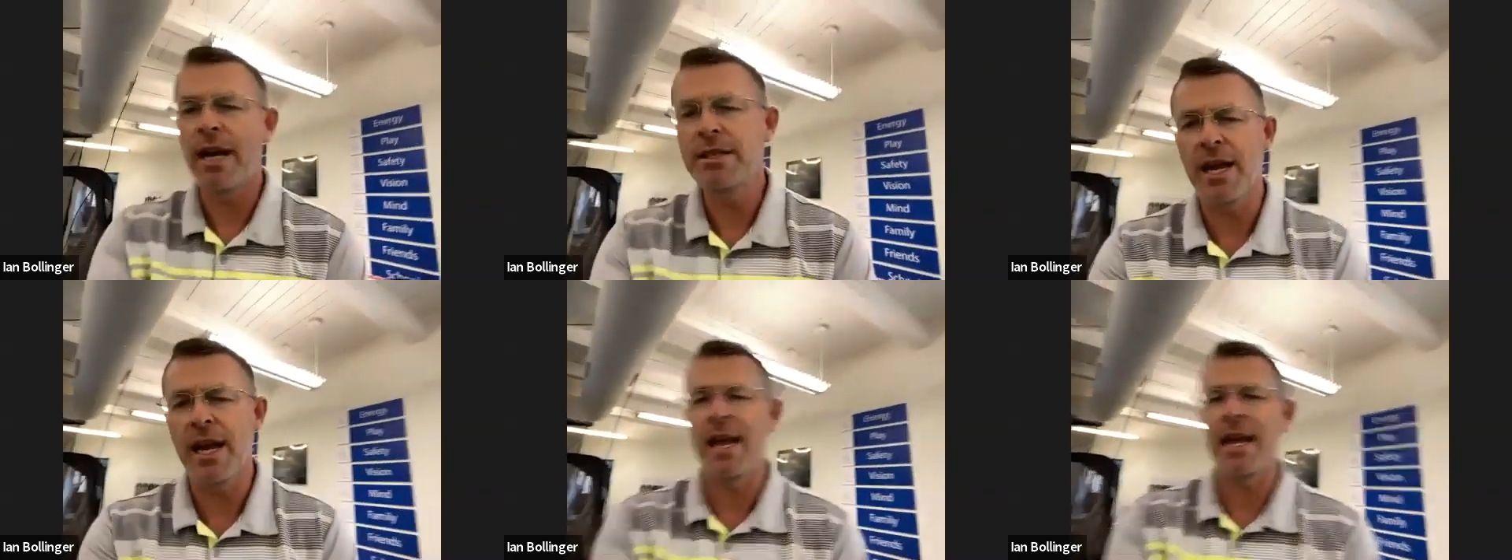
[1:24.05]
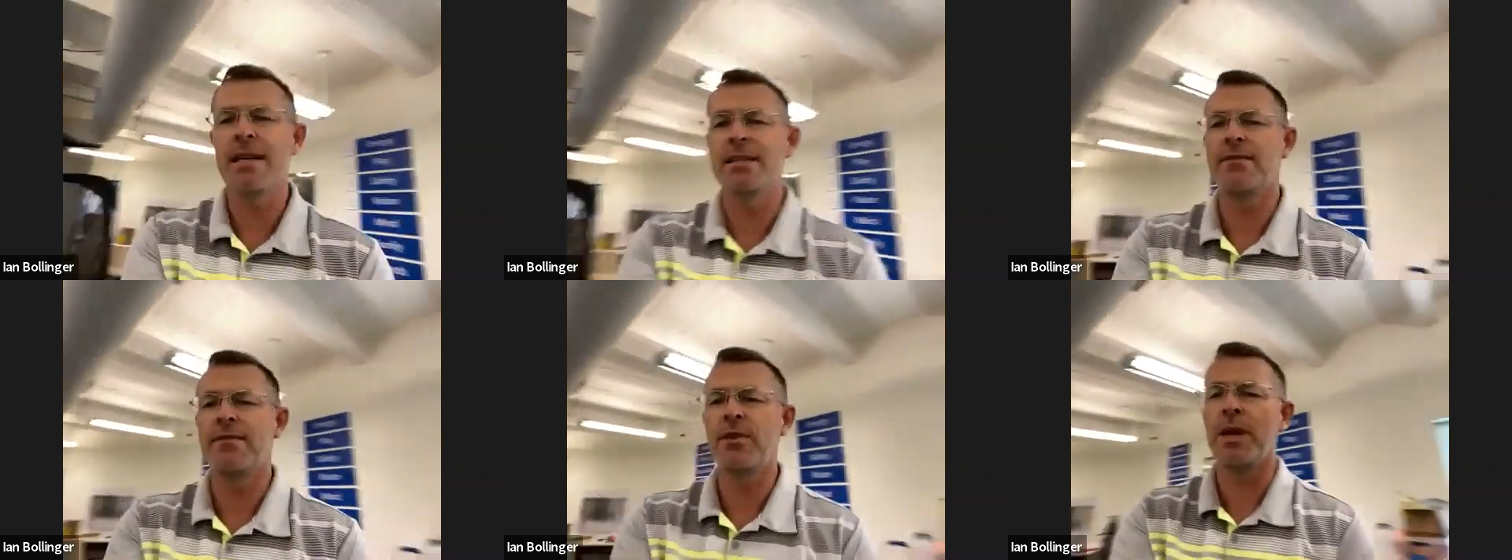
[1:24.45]
your hands
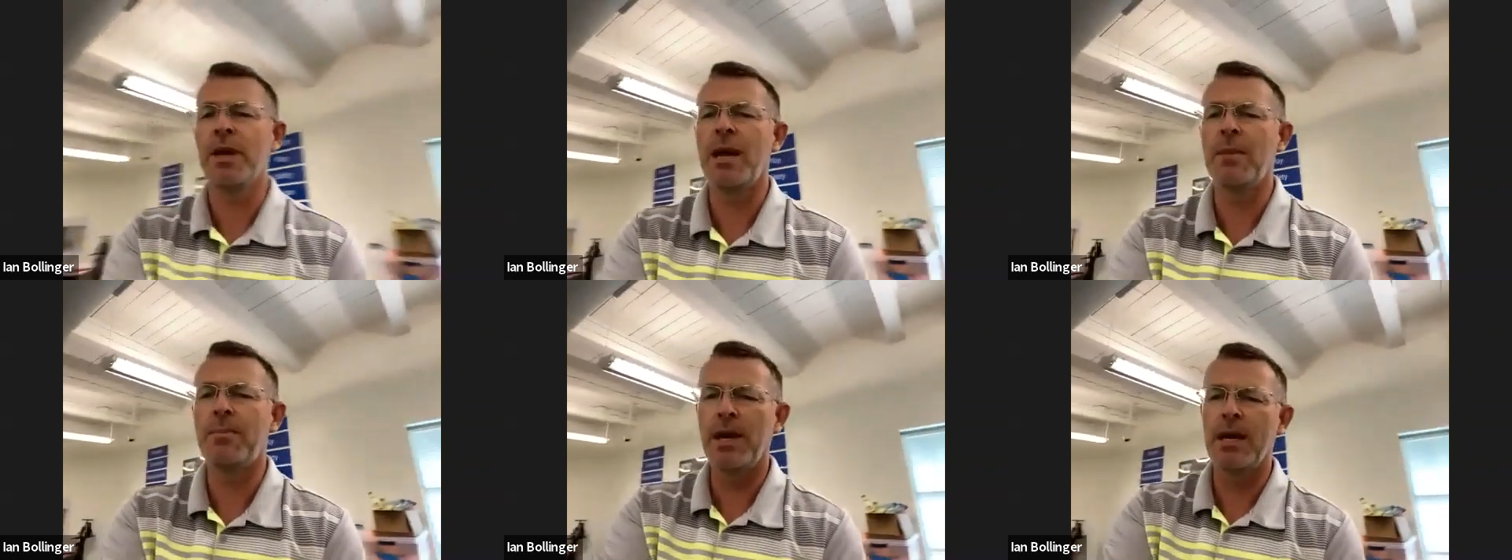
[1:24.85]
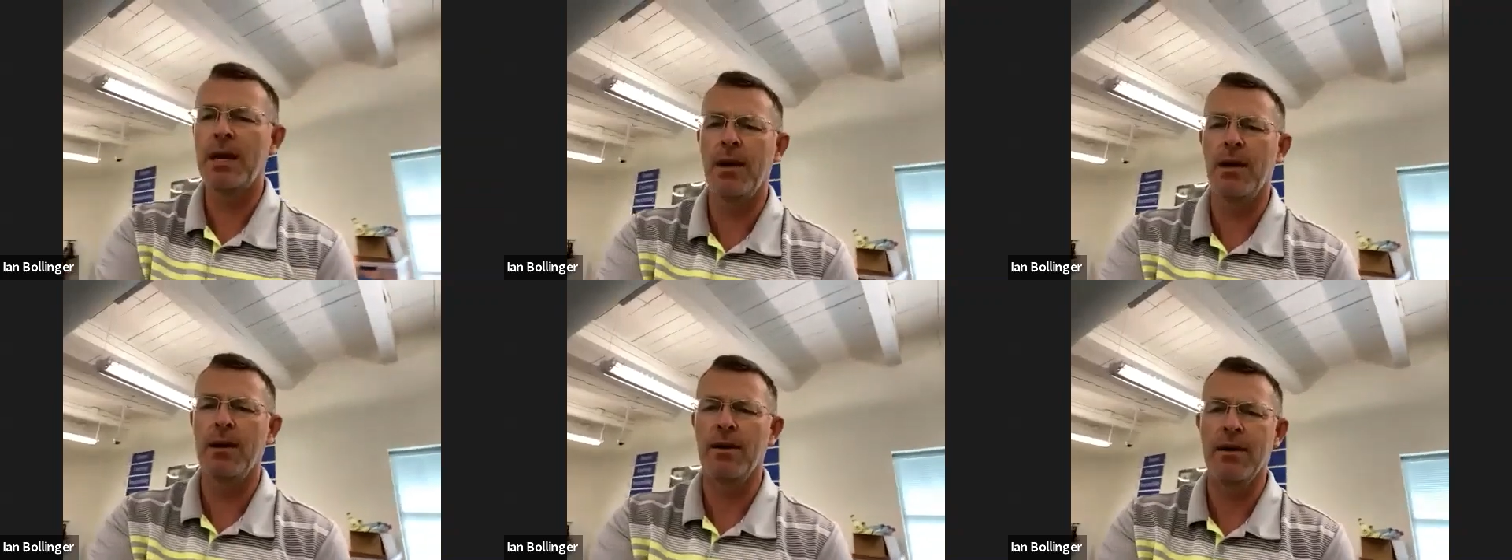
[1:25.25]
if you play ping
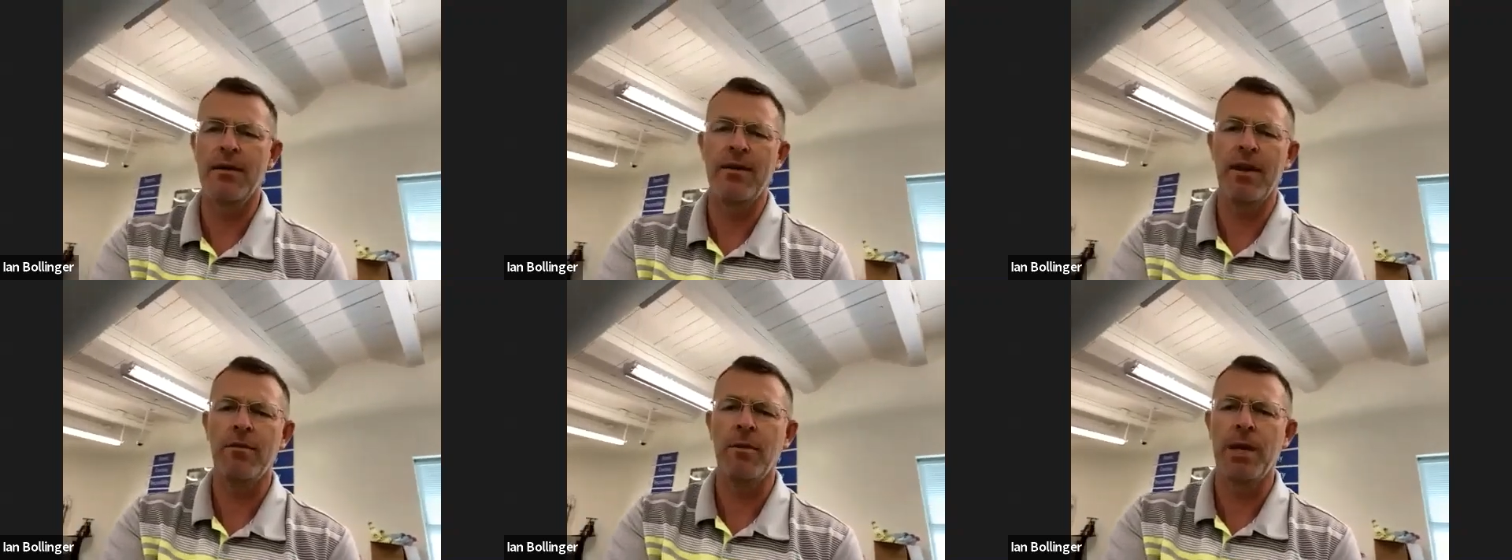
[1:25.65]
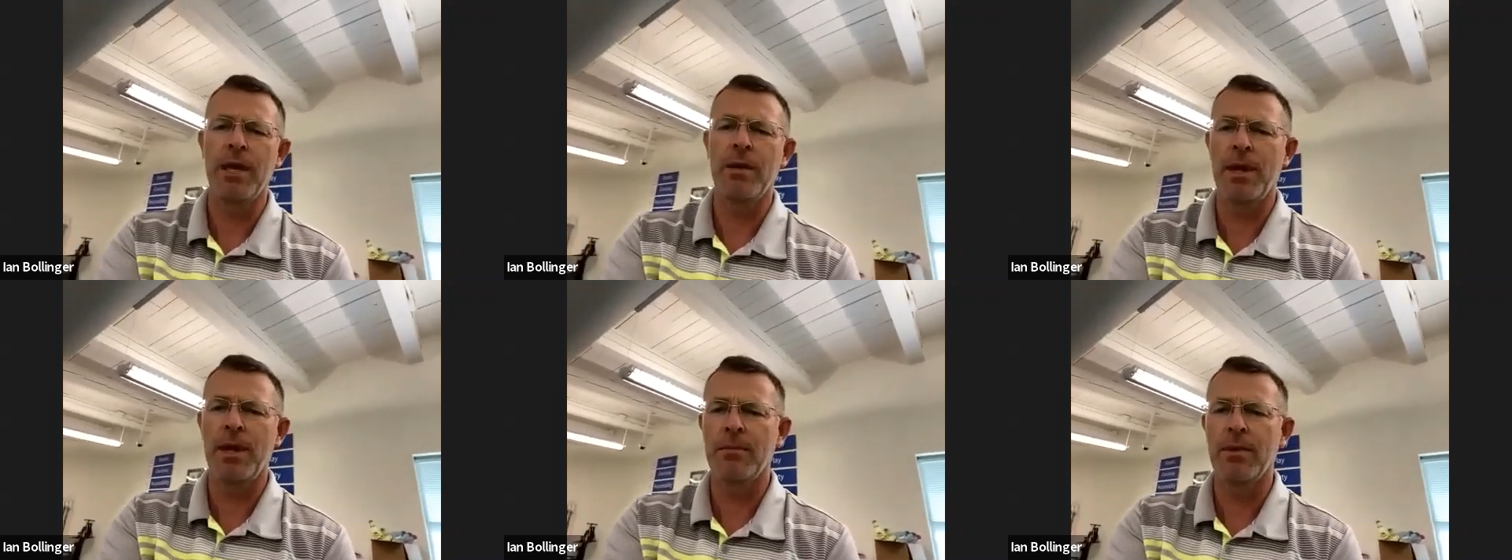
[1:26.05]
pong or have ever
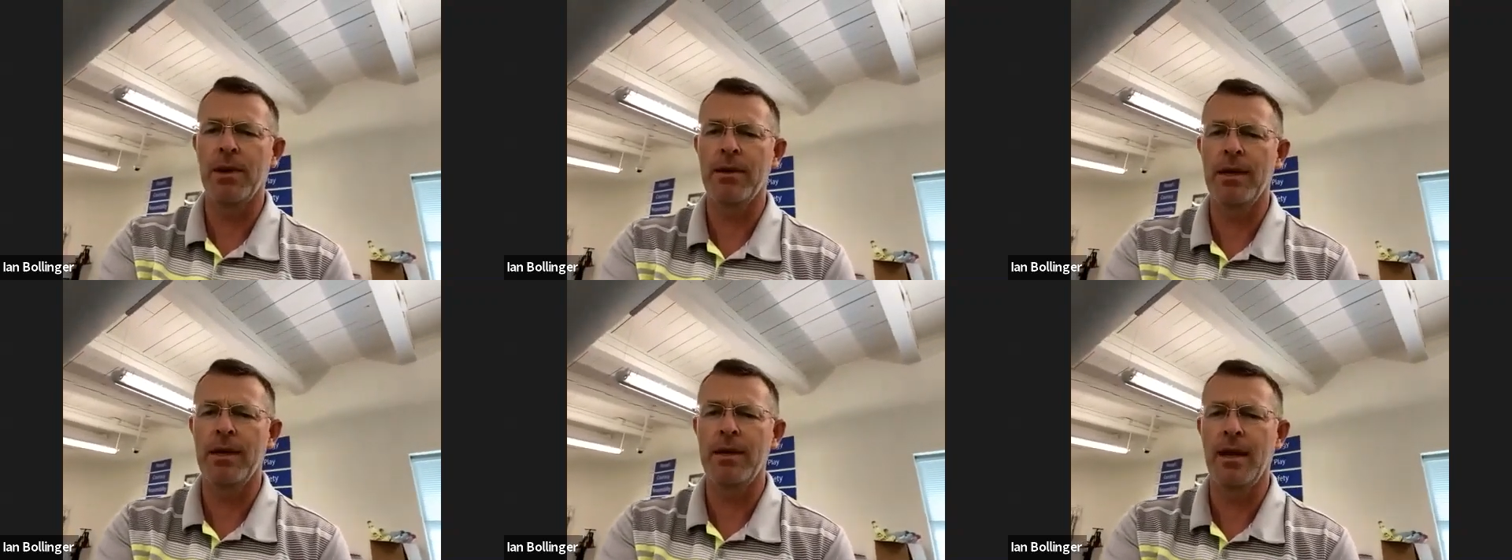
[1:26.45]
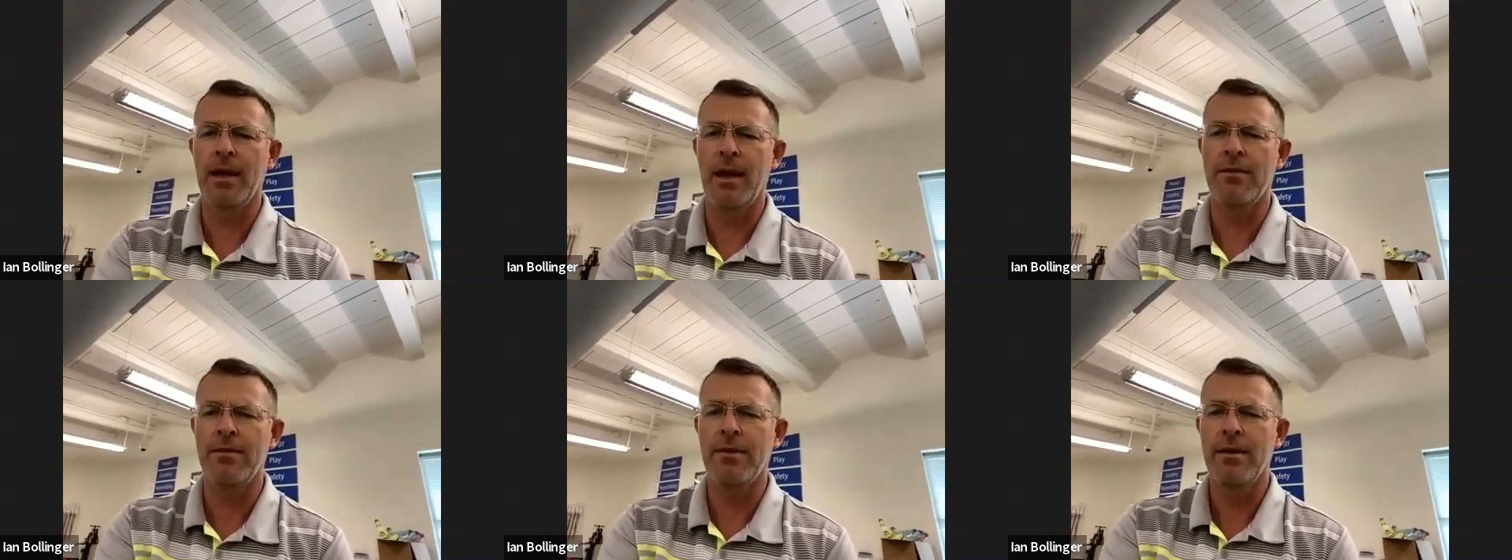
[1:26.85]
played ping pong in your life?